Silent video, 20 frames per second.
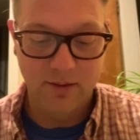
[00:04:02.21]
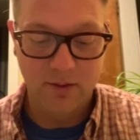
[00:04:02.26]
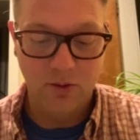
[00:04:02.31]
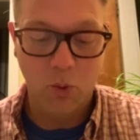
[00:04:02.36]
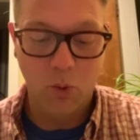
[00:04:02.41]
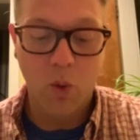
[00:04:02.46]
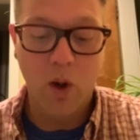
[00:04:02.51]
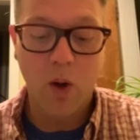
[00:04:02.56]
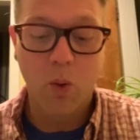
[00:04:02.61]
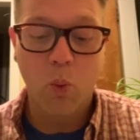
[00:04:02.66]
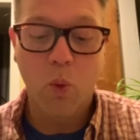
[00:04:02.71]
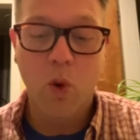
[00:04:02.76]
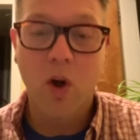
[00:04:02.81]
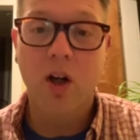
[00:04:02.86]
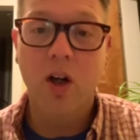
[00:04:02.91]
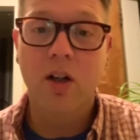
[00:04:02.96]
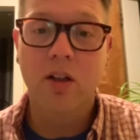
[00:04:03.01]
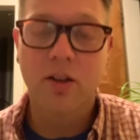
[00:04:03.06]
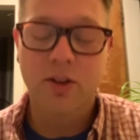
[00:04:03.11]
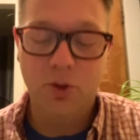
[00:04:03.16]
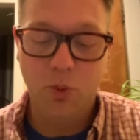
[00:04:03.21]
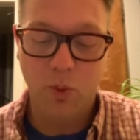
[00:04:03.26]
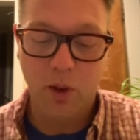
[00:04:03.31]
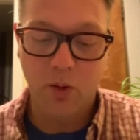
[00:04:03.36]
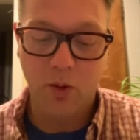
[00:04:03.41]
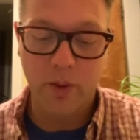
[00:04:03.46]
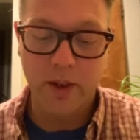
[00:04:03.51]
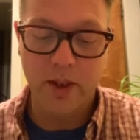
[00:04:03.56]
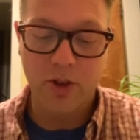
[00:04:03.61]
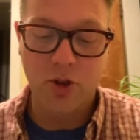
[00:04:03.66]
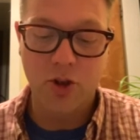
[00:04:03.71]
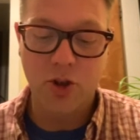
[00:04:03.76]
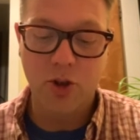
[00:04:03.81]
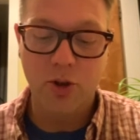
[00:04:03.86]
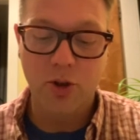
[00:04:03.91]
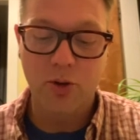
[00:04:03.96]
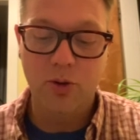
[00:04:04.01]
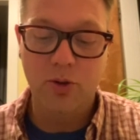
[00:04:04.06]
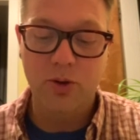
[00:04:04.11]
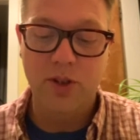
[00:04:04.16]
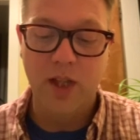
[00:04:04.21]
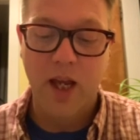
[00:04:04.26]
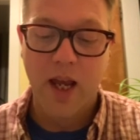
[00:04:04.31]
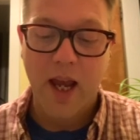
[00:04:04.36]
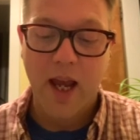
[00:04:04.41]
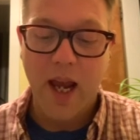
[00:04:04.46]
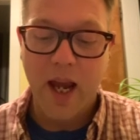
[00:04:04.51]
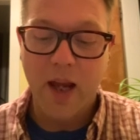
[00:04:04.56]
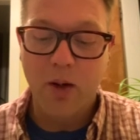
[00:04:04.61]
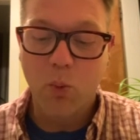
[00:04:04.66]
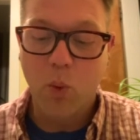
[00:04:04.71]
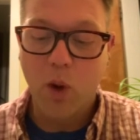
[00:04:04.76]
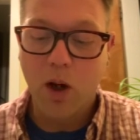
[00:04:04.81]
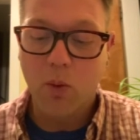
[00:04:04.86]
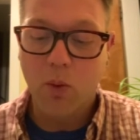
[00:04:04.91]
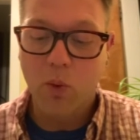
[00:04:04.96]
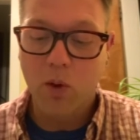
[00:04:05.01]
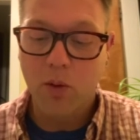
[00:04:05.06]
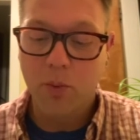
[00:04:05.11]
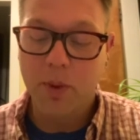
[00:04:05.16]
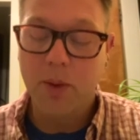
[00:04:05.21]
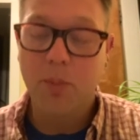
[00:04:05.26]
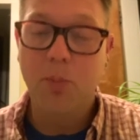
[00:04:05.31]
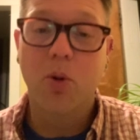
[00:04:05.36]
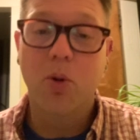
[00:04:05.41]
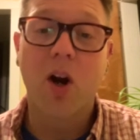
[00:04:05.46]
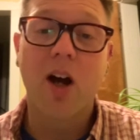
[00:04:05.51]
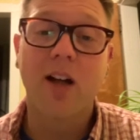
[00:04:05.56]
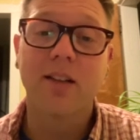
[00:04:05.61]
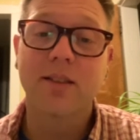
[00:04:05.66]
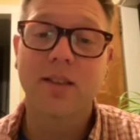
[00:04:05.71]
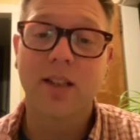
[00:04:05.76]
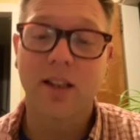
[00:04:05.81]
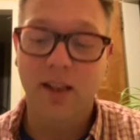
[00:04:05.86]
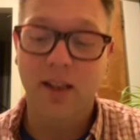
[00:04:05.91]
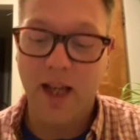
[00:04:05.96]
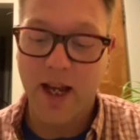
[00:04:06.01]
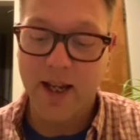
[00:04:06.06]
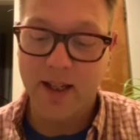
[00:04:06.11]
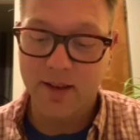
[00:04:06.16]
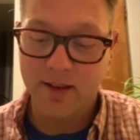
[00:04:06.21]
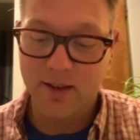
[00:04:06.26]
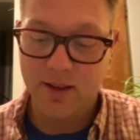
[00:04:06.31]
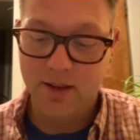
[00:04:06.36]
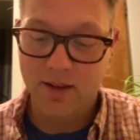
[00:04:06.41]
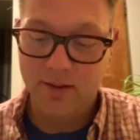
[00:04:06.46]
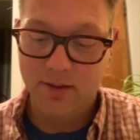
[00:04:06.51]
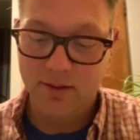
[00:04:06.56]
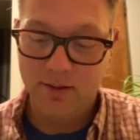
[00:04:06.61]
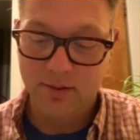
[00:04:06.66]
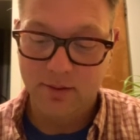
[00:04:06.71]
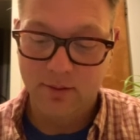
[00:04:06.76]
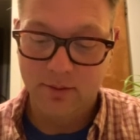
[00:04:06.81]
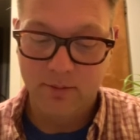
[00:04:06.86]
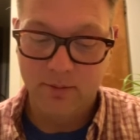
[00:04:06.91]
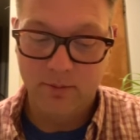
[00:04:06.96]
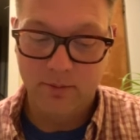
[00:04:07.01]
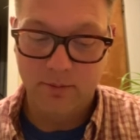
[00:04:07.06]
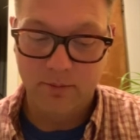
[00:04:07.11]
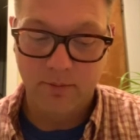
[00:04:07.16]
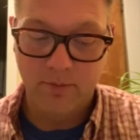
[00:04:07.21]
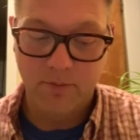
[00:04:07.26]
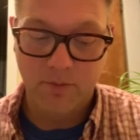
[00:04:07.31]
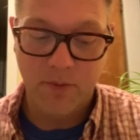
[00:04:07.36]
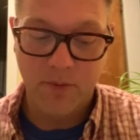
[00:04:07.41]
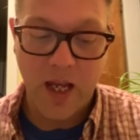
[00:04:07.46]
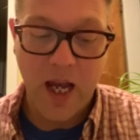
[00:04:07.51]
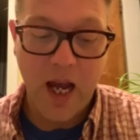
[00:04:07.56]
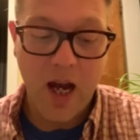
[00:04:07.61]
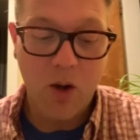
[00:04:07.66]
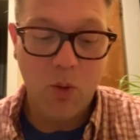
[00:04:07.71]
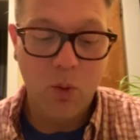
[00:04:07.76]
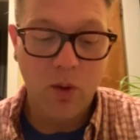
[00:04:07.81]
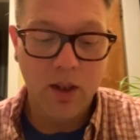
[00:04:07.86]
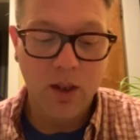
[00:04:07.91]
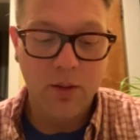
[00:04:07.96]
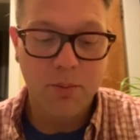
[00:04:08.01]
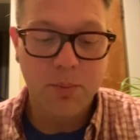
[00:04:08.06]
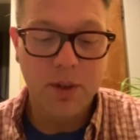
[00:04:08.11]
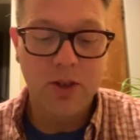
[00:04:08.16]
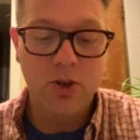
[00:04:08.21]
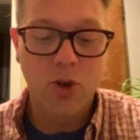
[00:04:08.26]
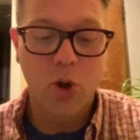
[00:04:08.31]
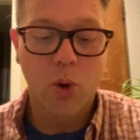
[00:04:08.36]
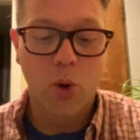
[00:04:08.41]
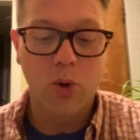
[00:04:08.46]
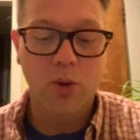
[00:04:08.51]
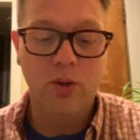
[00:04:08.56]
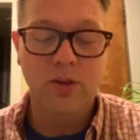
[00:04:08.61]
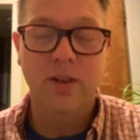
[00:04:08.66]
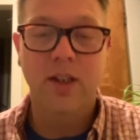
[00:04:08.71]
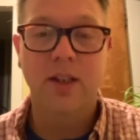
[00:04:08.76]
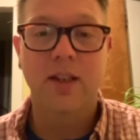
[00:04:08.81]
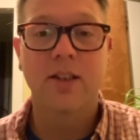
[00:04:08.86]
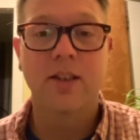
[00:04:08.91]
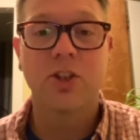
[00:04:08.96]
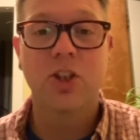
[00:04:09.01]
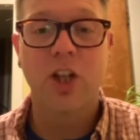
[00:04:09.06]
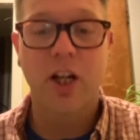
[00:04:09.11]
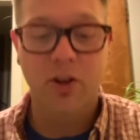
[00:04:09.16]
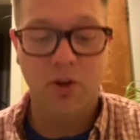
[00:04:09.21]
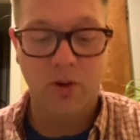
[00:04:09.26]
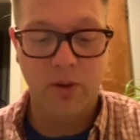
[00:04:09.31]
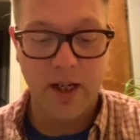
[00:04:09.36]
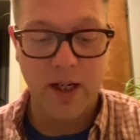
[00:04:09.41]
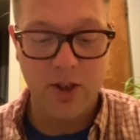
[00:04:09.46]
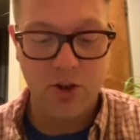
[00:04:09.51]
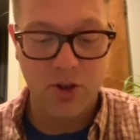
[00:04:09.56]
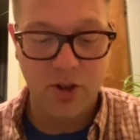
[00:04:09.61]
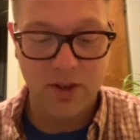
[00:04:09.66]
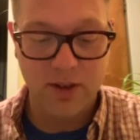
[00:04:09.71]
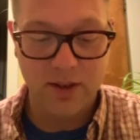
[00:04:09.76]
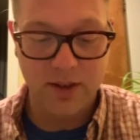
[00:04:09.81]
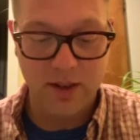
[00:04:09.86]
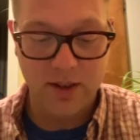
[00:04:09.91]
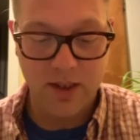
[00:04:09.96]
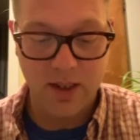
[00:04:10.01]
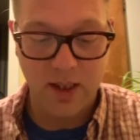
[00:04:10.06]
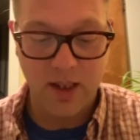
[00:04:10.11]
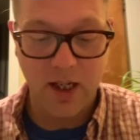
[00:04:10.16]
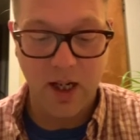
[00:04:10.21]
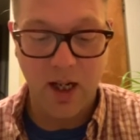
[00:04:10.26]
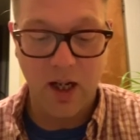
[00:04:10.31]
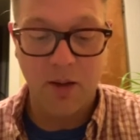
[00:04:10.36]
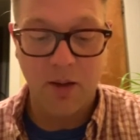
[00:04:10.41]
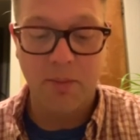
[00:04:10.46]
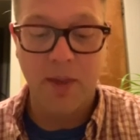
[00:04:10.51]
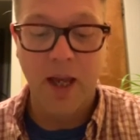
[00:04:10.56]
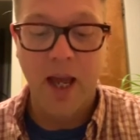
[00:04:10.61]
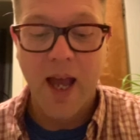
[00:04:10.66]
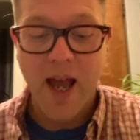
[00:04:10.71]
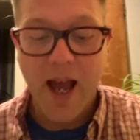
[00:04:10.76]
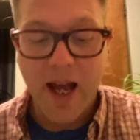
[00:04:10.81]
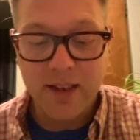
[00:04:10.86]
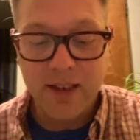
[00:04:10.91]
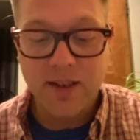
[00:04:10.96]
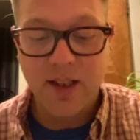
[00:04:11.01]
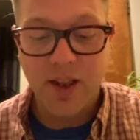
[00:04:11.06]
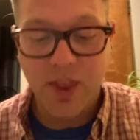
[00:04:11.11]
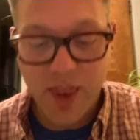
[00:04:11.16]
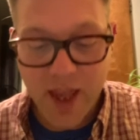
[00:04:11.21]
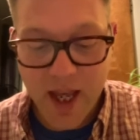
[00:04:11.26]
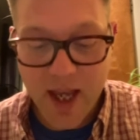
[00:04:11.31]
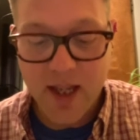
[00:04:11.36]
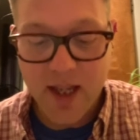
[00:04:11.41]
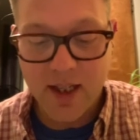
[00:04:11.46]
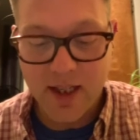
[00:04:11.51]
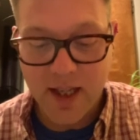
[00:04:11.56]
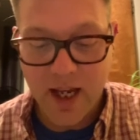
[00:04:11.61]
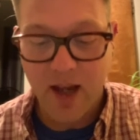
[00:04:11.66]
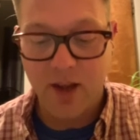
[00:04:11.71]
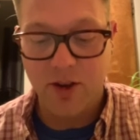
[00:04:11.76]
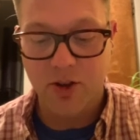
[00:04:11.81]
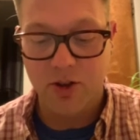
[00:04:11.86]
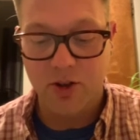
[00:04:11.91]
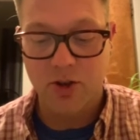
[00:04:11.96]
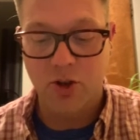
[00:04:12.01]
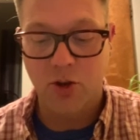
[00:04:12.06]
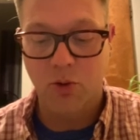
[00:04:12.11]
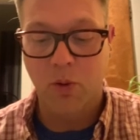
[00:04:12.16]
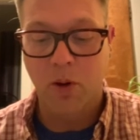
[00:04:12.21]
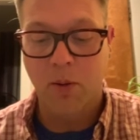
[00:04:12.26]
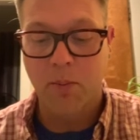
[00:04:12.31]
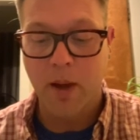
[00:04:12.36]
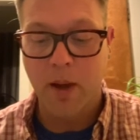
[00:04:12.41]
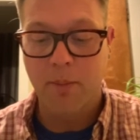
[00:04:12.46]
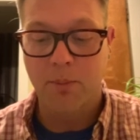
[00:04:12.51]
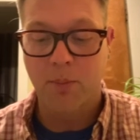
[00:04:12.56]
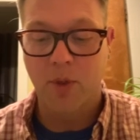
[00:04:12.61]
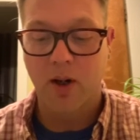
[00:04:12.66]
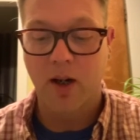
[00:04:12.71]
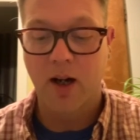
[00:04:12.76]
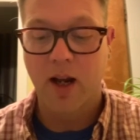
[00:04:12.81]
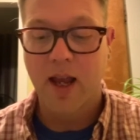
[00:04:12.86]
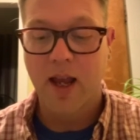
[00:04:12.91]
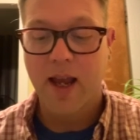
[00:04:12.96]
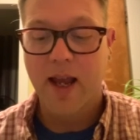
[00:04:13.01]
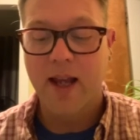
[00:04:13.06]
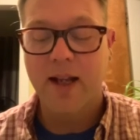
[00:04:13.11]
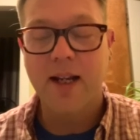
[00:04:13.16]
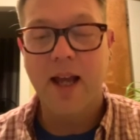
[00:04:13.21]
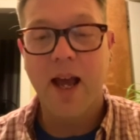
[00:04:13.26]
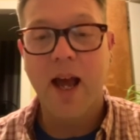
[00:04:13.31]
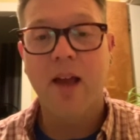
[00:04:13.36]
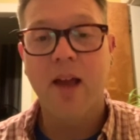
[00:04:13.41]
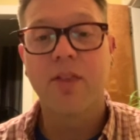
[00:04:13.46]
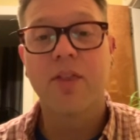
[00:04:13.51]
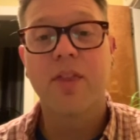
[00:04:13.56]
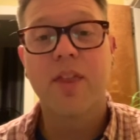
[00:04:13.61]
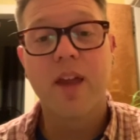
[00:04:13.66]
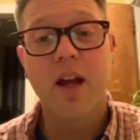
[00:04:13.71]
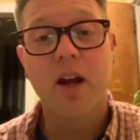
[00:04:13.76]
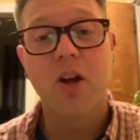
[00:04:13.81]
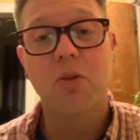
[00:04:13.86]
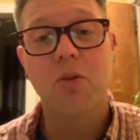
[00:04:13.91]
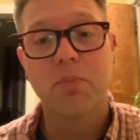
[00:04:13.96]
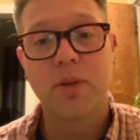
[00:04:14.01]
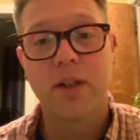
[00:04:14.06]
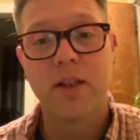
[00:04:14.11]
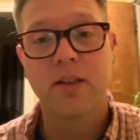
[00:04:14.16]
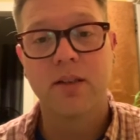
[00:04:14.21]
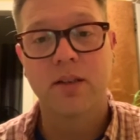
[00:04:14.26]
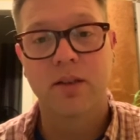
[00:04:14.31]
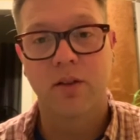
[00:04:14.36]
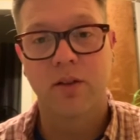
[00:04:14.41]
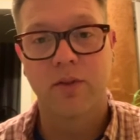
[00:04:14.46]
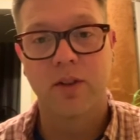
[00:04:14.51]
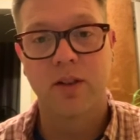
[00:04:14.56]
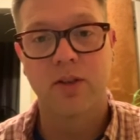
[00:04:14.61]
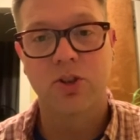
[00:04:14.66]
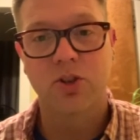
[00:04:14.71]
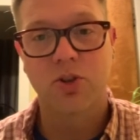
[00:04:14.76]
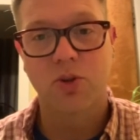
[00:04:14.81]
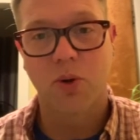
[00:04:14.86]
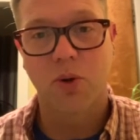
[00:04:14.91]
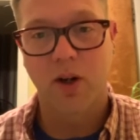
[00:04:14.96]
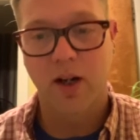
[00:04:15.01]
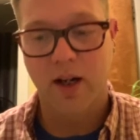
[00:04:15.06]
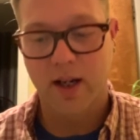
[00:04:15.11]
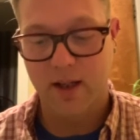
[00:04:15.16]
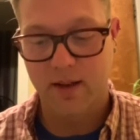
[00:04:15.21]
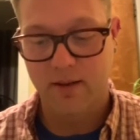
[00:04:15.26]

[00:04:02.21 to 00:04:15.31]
What words will we choose, and what will be brought to light? How will it be told to the generations to come as they gather to remember and add their piece of the story?